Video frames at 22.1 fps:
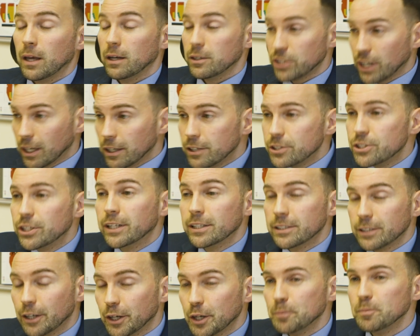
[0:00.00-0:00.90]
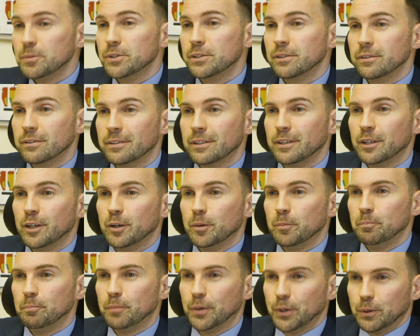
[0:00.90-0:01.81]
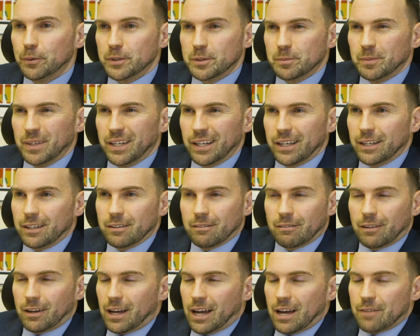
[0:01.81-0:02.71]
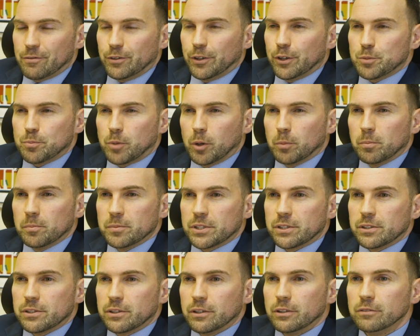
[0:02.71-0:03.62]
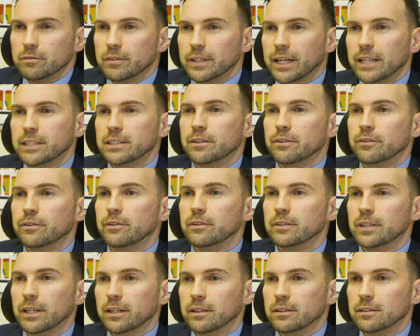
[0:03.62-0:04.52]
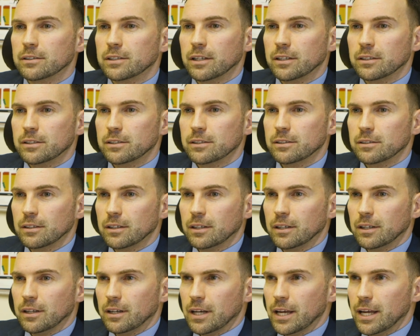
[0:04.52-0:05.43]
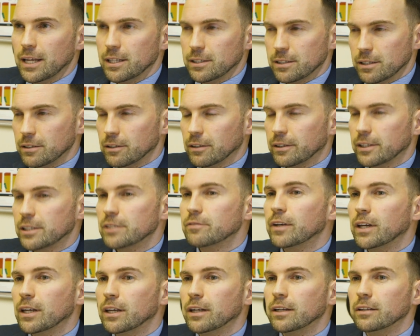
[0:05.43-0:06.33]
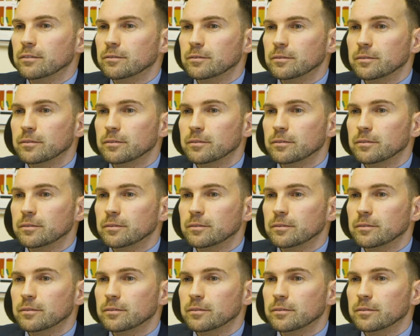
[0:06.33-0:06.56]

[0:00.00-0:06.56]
challenging at times, but ultimately having those problems to solve and getting through things, it's a nice feeling.